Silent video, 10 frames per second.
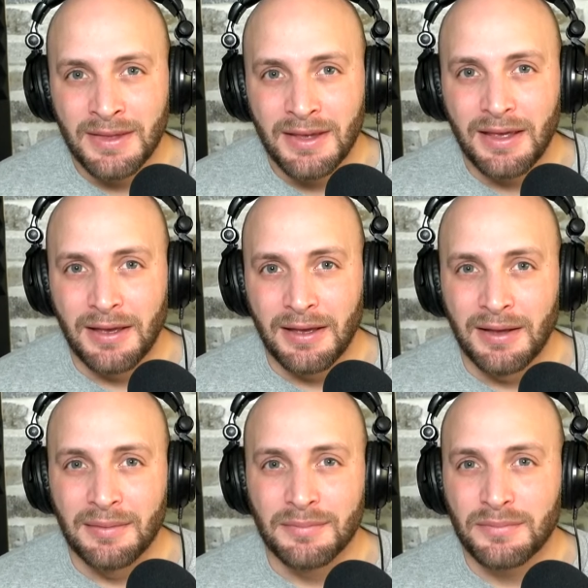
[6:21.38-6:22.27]

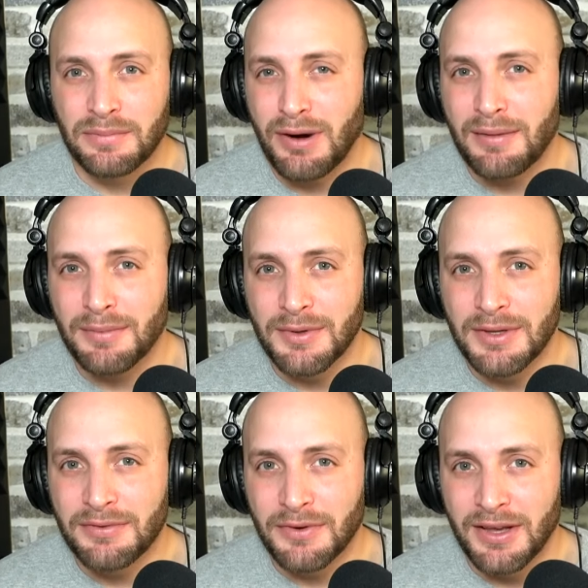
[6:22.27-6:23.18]

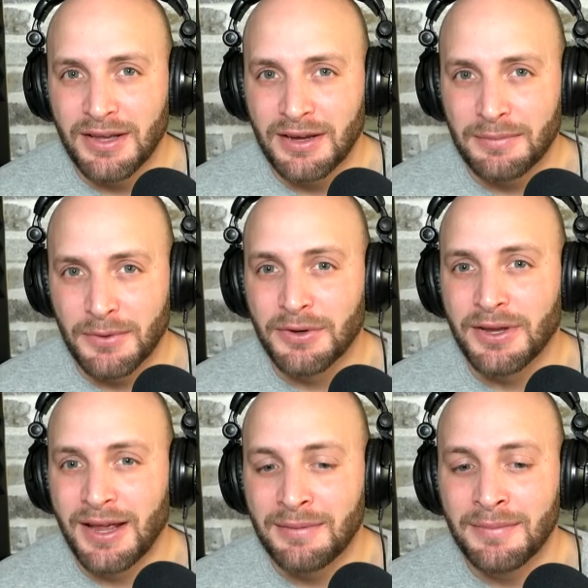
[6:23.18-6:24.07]
probably for like per
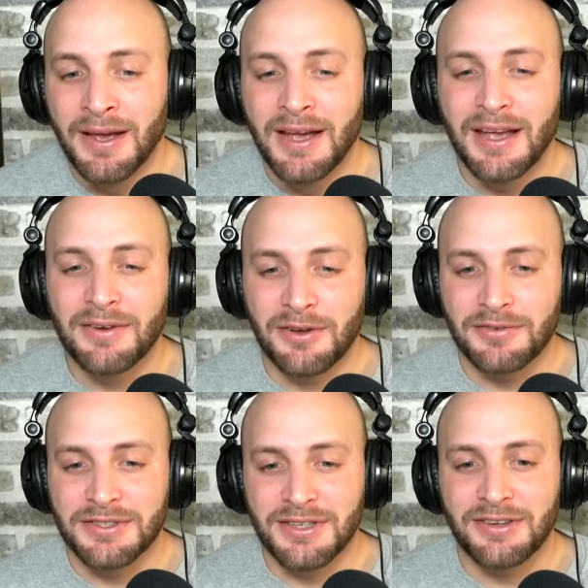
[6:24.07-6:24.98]
game. And then all
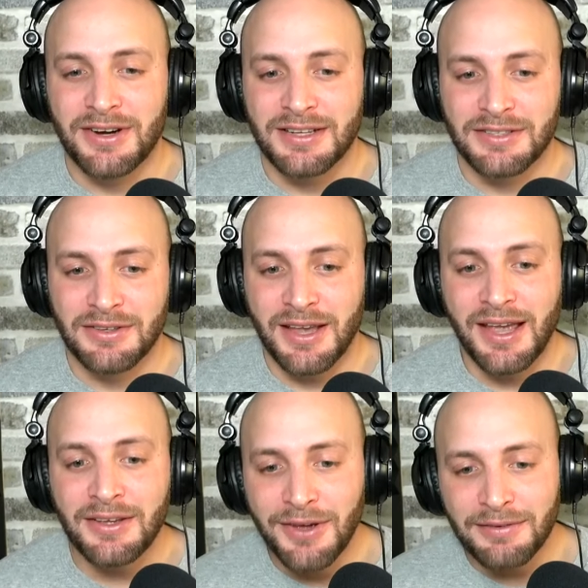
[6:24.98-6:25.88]
of a sudden they're asking you like,
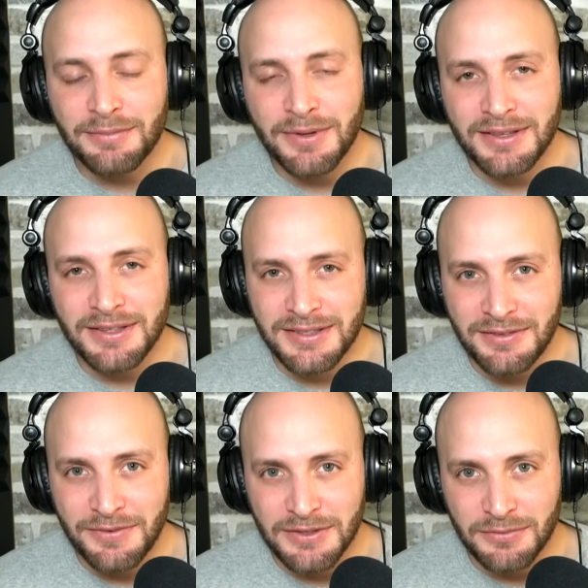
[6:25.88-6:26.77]
hey, you have to play this
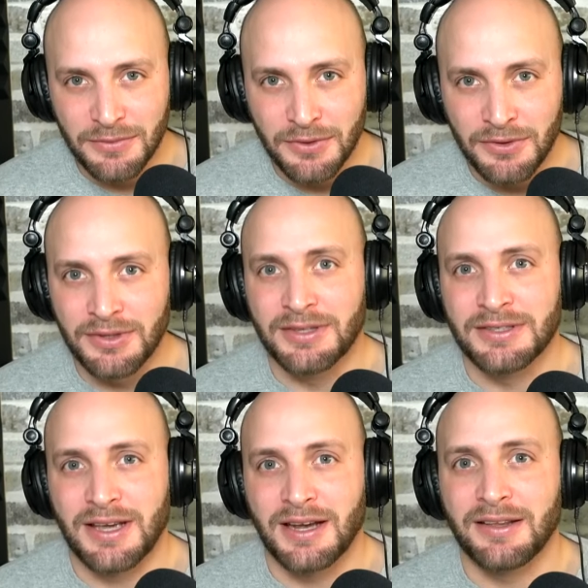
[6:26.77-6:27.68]
defensive role and
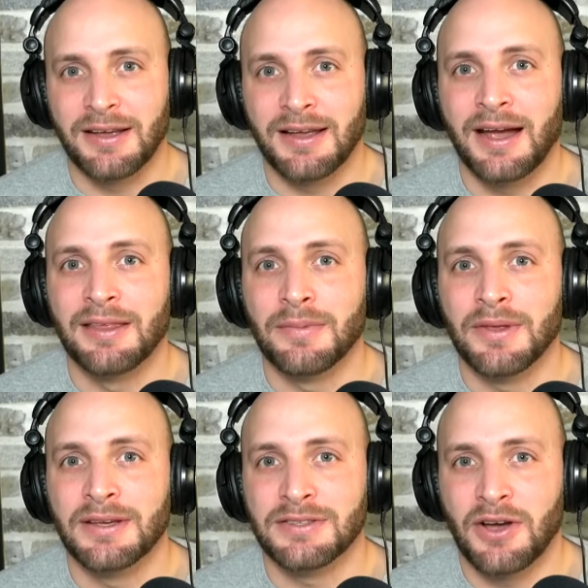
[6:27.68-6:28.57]
this kind of like guy that
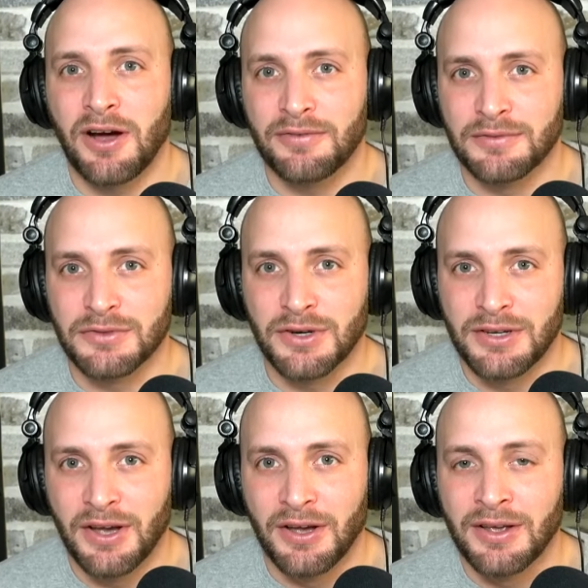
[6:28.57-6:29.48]
plays off of
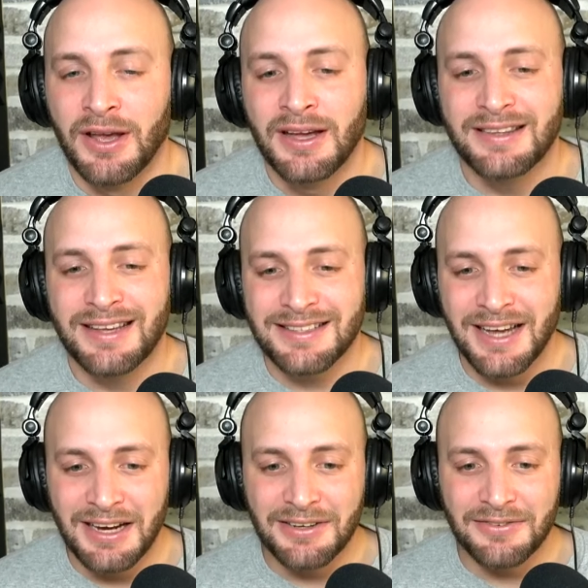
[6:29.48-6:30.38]
Trae Young. That's
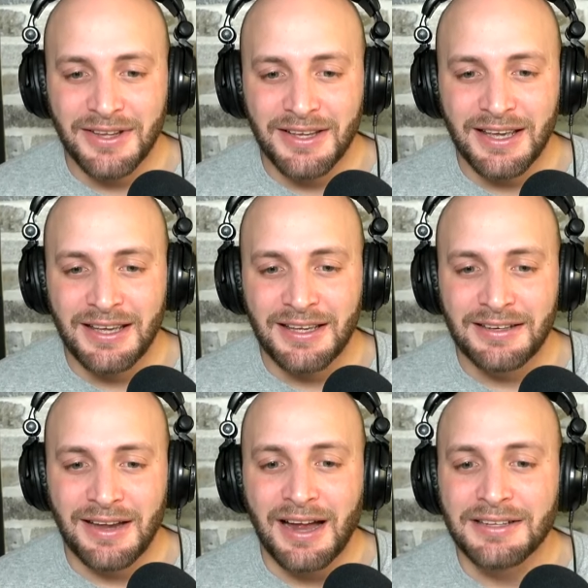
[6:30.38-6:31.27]
kind of like a
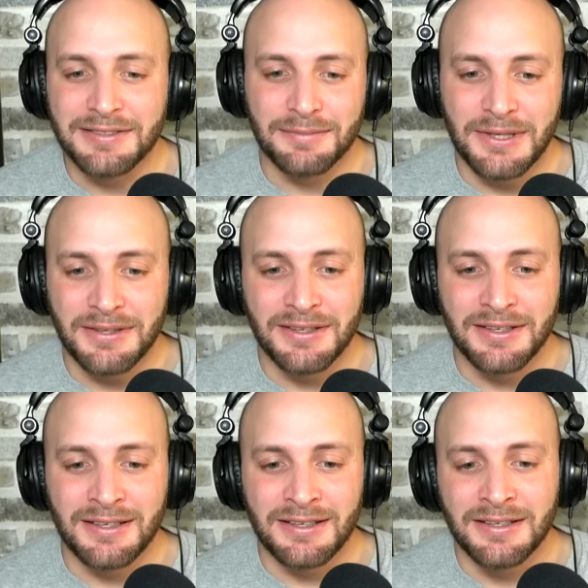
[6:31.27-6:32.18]
not as
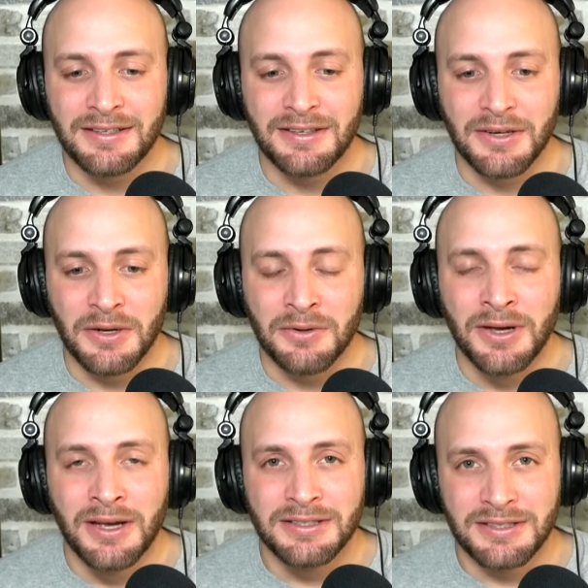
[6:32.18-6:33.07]
appealing, you know,
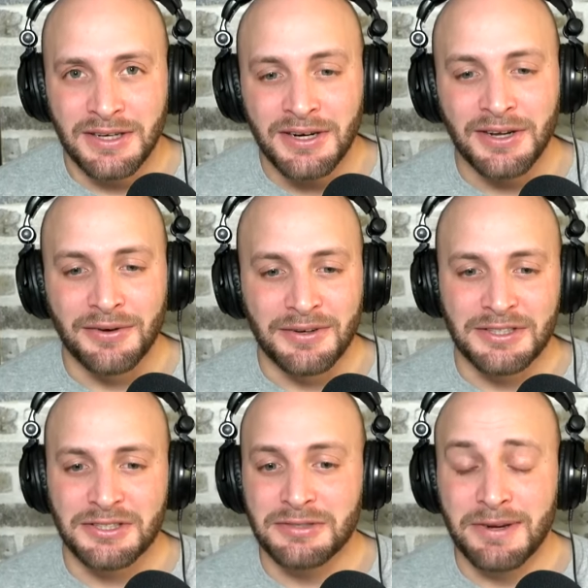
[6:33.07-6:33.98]
scenario. And
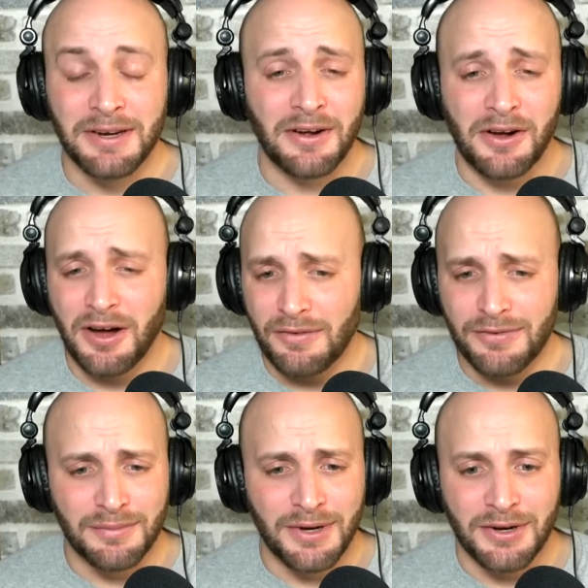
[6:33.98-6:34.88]
it's just been an
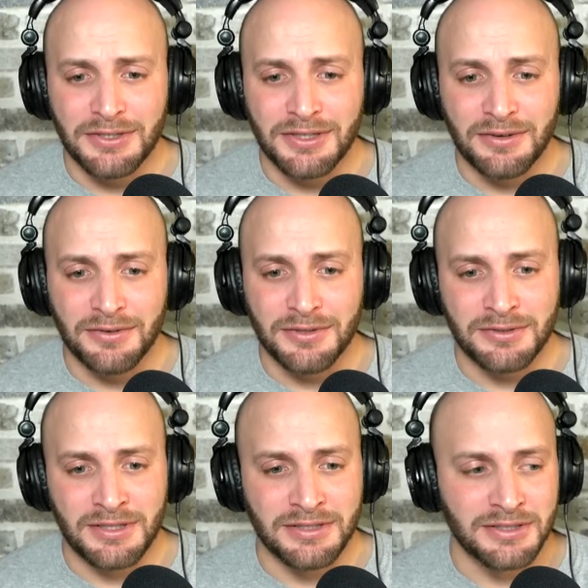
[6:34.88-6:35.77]
awful marriage ever
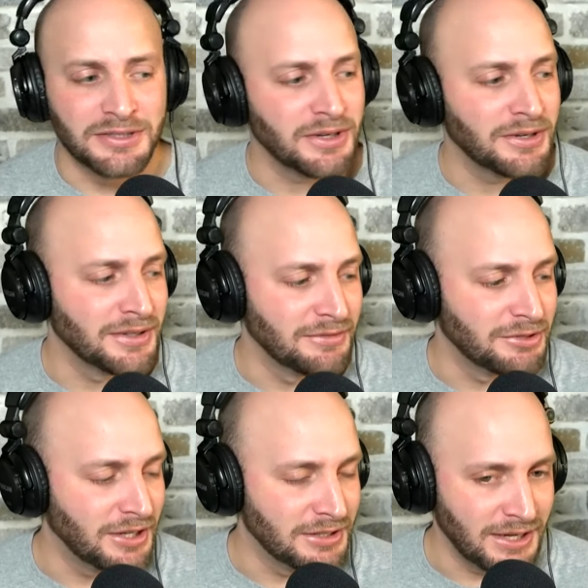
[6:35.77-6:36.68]
since the start. They've
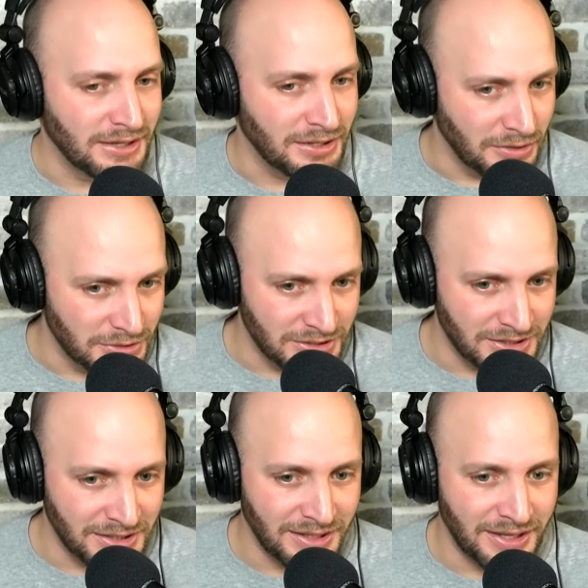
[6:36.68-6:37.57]
changed head coaches
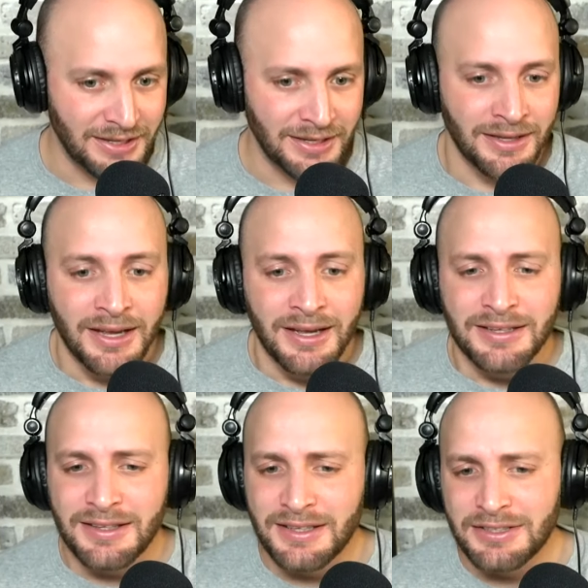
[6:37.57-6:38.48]
in Atlanta.
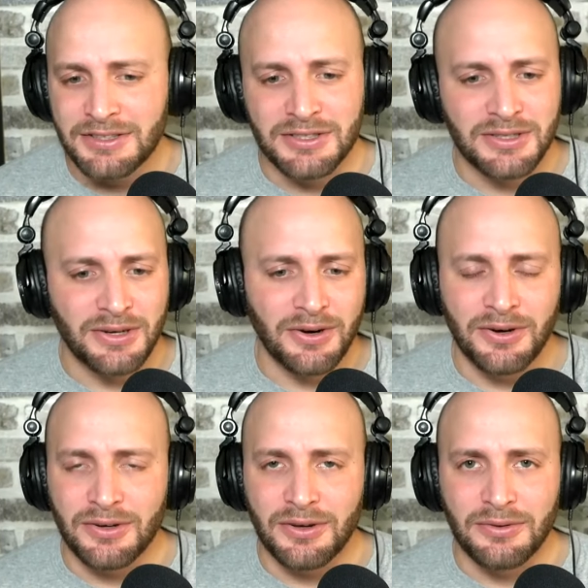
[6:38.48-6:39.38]
Things just
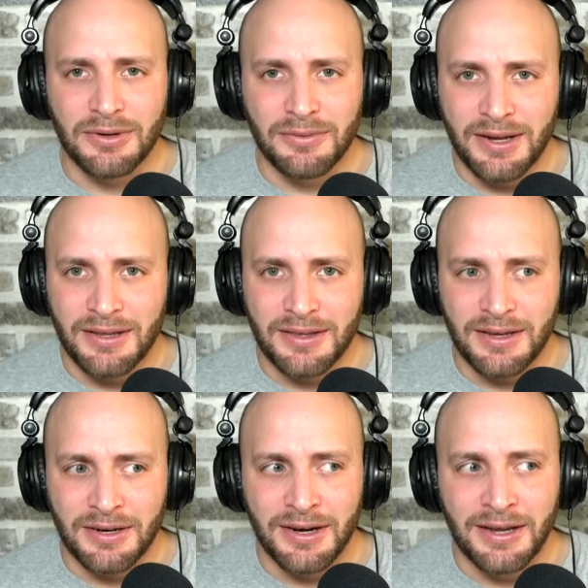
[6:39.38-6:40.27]
aren't going right
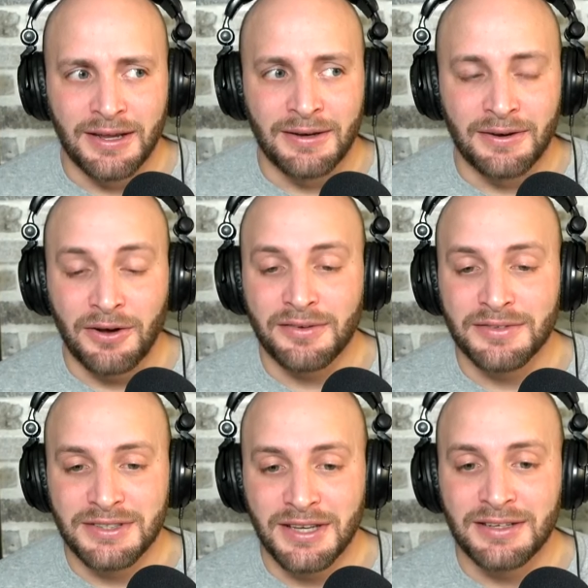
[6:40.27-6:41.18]
there. And all of
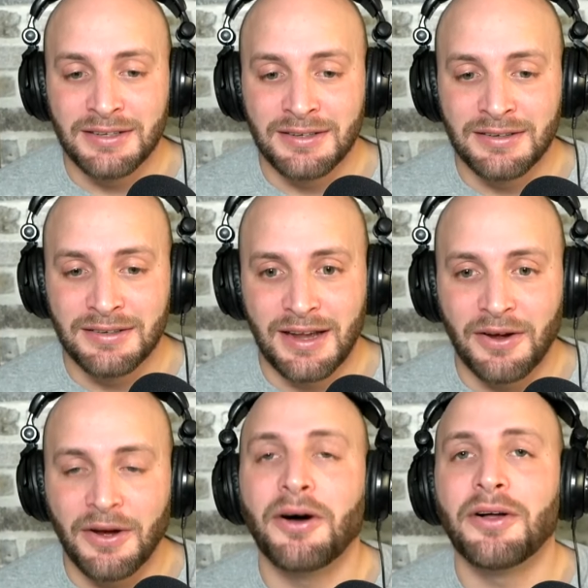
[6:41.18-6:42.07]
a sudden,
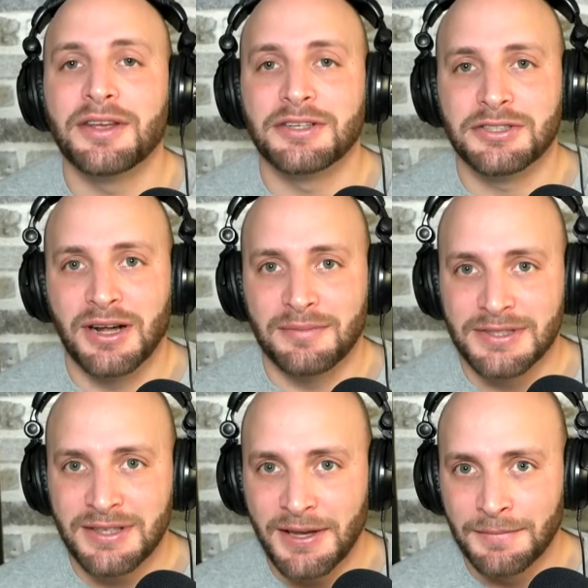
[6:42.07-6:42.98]
that haul that
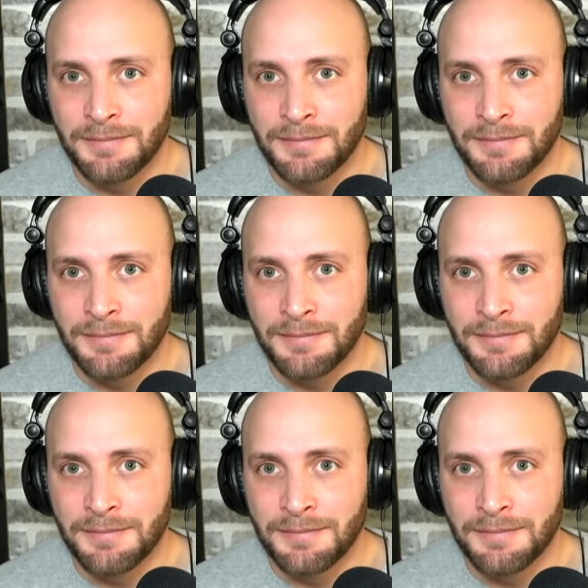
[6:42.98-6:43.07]
Shams said